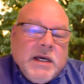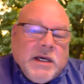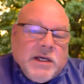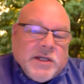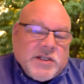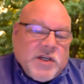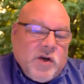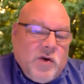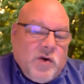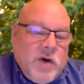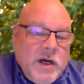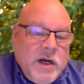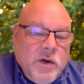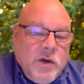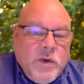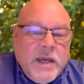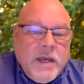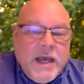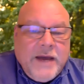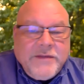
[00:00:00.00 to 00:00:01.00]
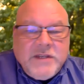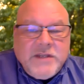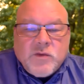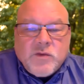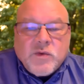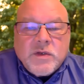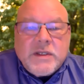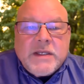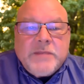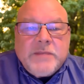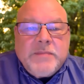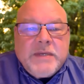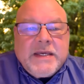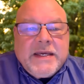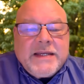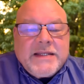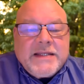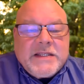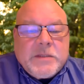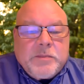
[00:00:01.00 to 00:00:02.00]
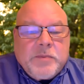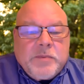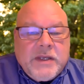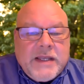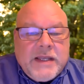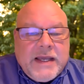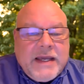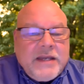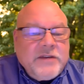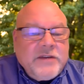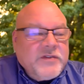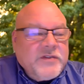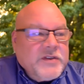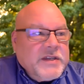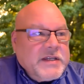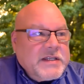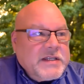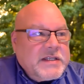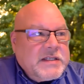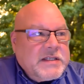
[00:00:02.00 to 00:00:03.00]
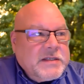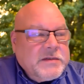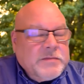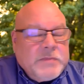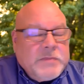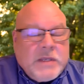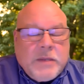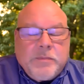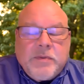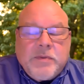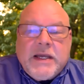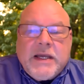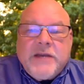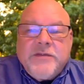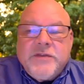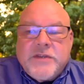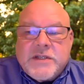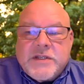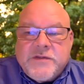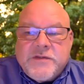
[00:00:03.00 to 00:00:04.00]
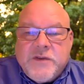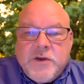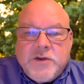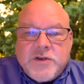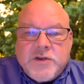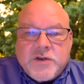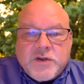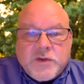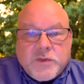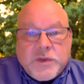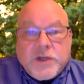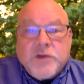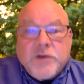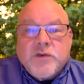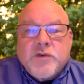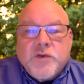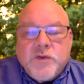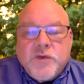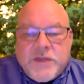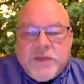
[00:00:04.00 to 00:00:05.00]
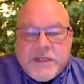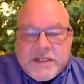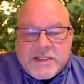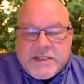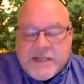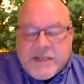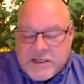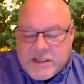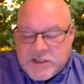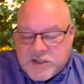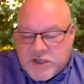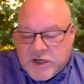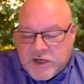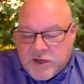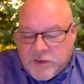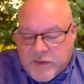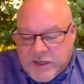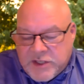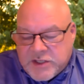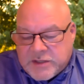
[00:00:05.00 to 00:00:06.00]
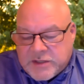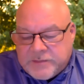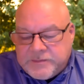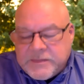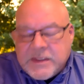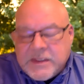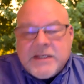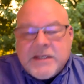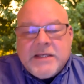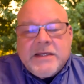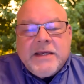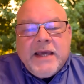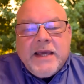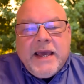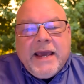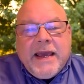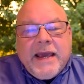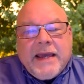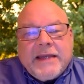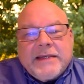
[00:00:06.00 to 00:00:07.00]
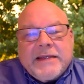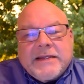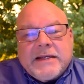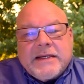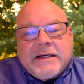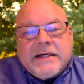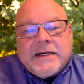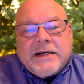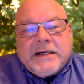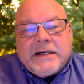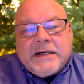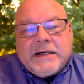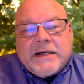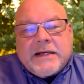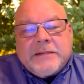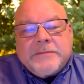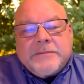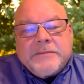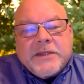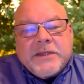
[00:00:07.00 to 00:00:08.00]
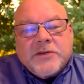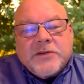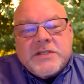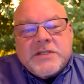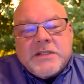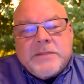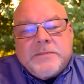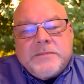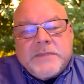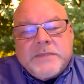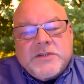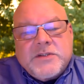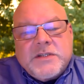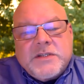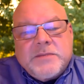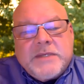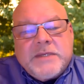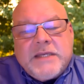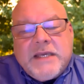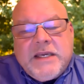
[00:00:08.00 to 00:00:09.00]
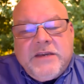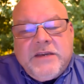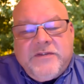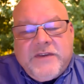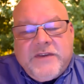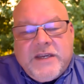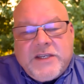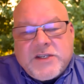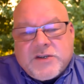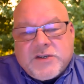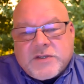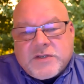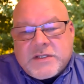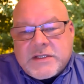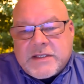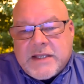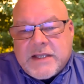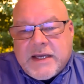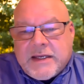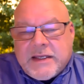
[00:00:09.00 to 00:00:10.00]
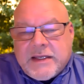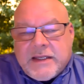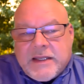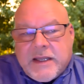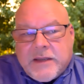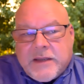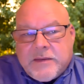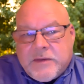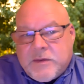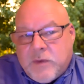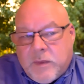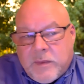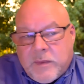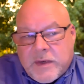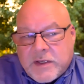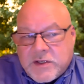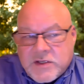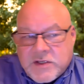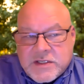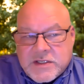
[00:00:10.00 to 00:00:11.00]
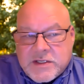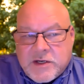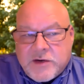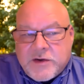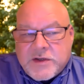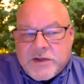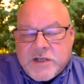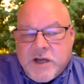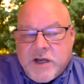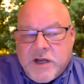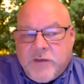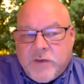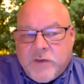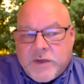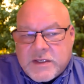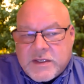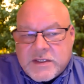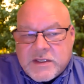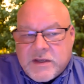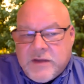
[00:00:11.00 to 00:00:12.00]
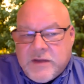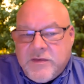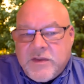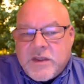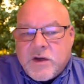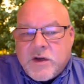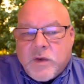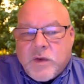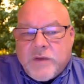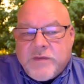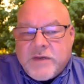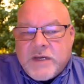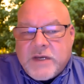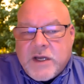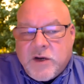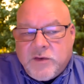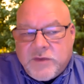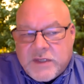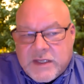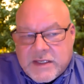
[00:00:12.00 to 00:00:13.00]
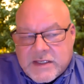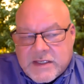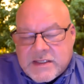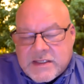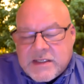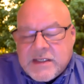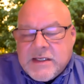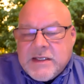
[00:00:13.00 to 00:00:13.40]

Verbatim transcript: So we have to really begin to plan for this, to plan for this future, to recruit this next generation. And uh, there's some there's some key features that that I want to just start us off with is that even though we've known this